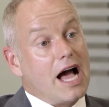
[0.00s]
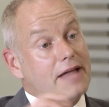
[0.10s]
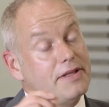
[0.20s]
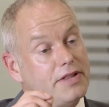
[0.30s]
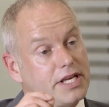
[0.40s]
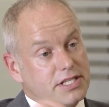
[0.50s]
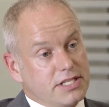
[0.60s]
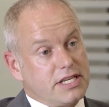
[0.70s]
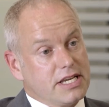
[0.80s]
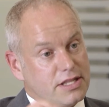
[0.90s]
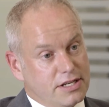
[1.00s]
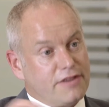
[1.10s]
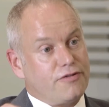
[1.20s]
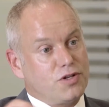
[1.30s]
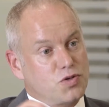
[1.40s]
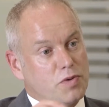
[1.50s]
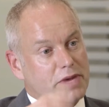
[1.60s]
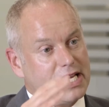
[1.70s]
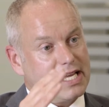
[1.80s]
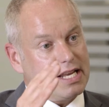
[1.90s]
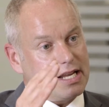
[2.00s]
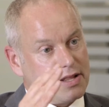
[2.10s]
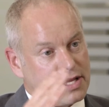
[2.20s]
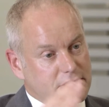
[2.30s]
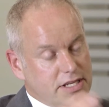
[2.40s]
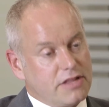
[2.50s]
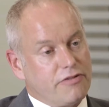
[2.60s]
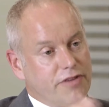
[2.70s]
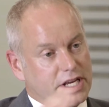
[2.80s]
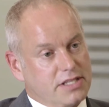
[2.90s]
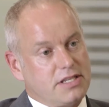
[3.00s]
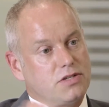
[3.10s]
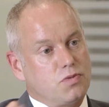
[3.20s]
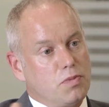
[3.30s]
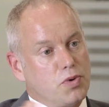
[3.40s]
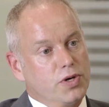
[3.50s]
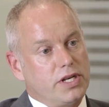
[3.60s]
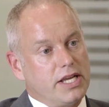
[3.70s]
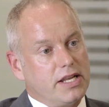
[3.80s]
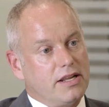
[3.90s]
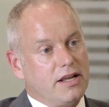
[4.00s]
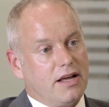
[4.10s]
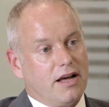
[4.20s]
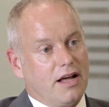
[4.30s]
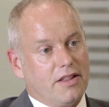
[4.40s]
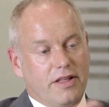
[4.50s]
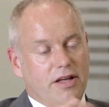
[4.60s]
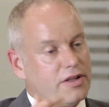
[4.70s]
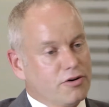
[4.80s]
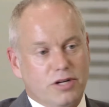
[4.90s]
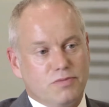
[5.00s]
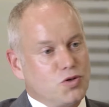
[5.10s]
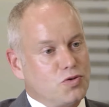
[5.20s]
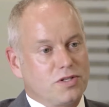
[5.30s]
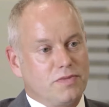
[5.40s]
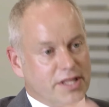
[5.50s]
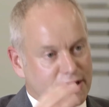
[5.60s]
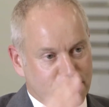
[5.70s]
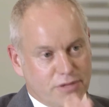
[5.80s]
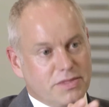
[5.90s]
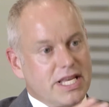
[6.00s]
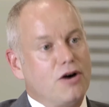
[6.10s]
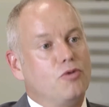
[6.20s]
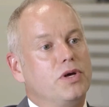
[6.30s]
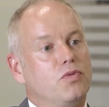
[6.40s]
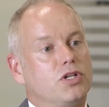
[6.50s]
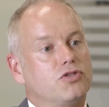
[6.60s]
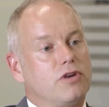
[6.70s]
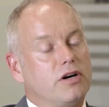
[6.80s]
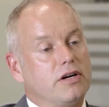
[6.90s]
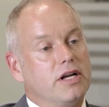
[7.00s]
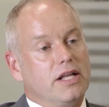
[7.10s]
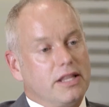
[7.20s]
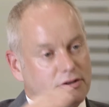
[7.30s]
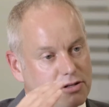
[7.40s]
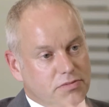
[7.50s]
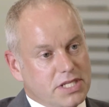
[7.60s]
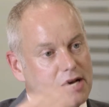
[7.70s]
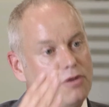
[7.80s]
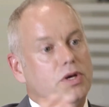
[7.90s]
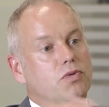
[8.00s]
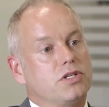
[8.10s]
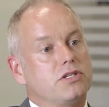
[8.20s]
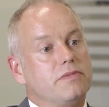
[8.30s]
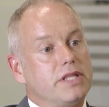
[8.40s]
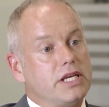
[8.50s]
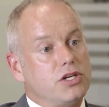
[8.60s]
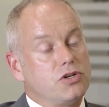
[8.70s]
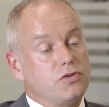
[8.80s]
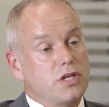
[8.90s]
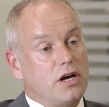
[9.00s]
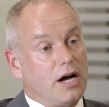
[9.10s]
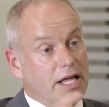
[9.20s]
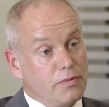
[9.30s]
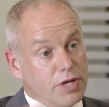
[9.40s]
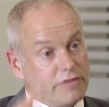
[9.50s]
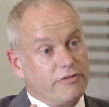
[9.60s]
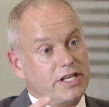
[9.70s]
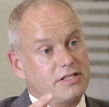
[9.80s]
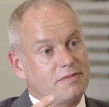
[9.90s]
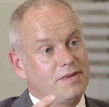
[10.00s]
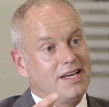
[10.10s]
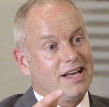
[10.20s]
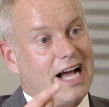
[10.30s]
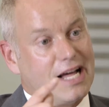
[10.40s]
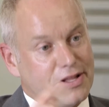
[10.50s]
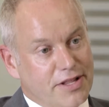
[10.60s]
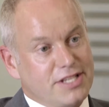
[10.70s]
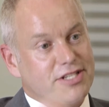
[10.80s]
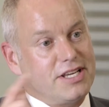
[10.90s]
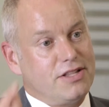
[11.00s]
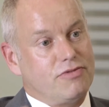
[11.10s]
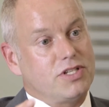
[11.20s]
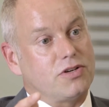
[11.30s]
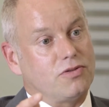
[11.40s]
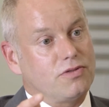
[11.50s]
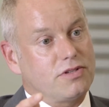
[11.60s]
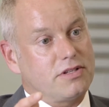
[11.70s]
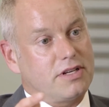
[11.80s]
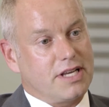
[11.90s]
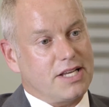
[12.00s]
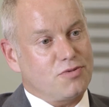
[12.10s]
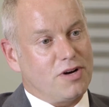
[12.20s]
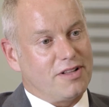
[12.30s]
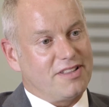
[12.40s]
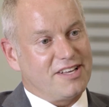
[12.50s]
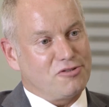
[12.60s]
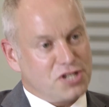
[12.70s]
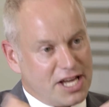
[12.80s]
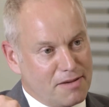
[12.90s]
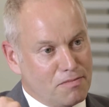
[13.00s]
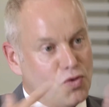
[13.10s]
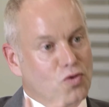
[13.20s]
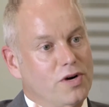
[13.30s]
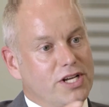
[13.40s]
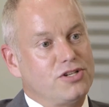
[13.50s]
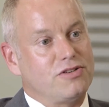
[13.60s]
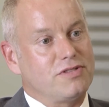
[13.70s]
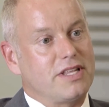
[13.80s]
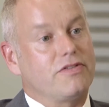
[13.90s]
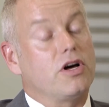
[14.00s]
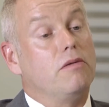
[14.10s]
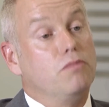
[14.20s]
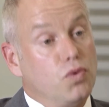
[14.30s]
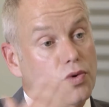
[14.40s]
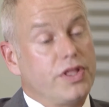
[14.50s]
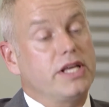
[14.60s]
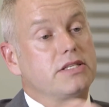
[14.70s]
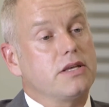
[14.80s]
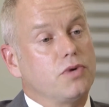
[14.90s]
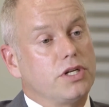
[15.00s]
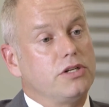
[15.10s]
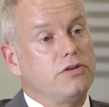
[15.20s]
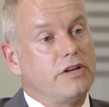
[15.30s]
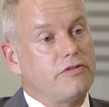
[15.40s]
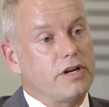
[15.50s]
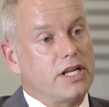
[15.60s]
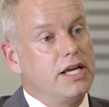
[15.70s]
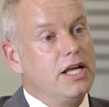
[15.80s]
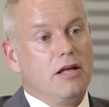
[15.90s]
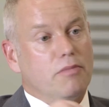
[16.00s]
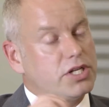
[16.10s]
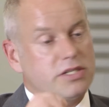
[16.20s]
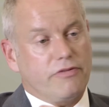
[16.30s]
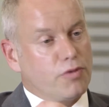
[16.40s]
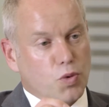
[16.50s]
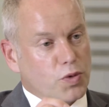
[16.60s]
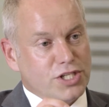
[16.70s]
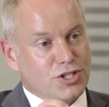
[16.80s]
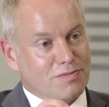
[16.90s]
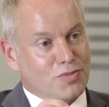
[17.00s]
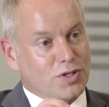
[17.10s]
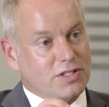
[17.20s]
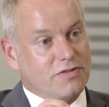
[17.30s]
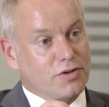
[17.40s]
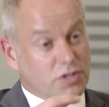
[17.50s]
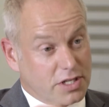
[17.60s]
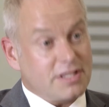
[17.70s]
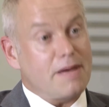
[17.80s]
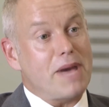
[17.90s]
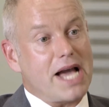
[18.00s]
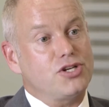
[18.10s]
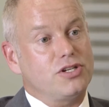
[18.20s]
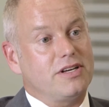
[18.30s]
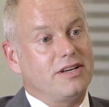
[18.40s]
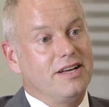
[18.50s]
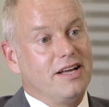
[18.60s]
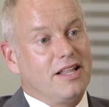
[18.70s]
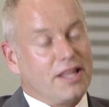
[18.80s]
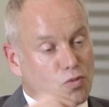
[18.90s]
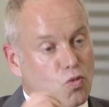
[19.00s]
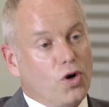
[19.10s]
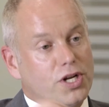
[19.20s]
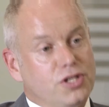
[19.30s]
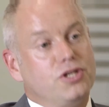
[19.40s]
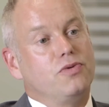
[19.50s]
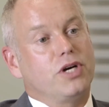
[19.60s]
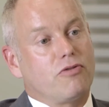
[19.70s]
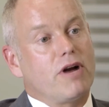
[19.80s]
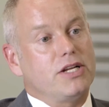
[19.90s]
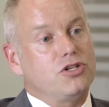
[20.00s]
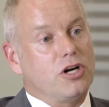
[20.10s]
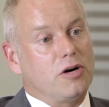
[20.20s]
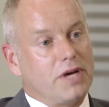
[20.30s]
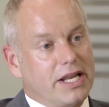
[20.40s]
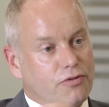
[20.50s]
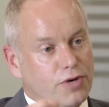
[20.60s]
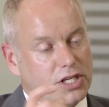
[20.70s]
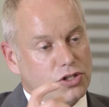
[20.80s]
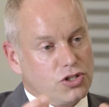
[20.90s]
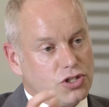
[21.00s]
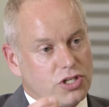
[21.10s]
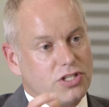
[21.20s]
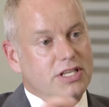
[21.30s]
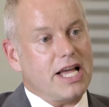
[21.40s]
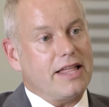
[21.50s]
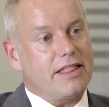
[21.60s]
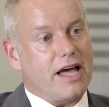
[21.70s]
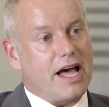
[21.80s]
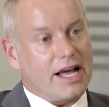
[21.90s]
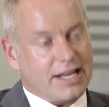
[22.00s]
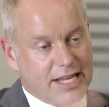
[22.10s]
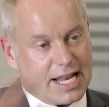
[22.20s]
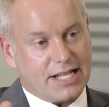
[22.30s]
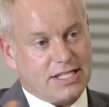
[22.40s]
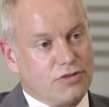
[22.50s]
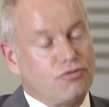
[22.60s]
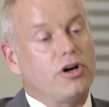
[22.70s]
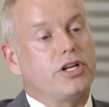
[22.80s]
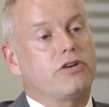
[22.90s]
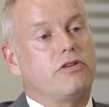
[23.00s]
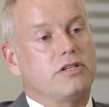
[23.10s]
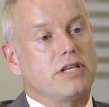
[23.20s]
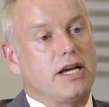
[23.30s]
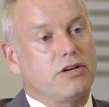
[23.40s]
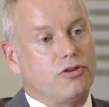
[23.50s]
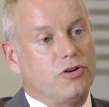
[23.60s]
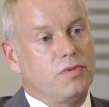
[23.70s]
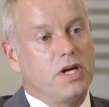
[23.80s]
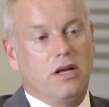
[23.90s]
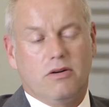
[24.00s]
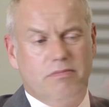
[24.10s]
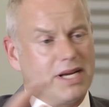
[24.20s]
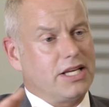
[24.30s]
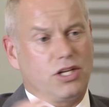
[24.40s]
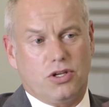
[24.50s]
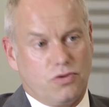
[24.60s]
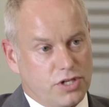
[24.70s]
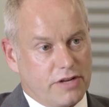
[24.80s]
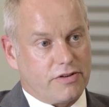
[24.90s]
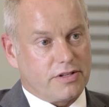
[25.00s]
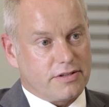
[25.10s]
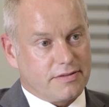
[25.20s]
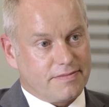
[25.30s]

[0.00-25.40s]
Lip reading: and then they see the difference we're making and they see the fixes we're putting in, that they'll come talk to me, they'll come tell me what's wrong, they'll come tell me what some of the issues are, and then we can fix them. And then they see the results, and guess what? They'll share more issues they've got, more things they want to do differently. But it's not from a whinging point of view, it's because they're passionate. They want to do a great job. And if we can just get that connected right across our group, it'll make a huge difference.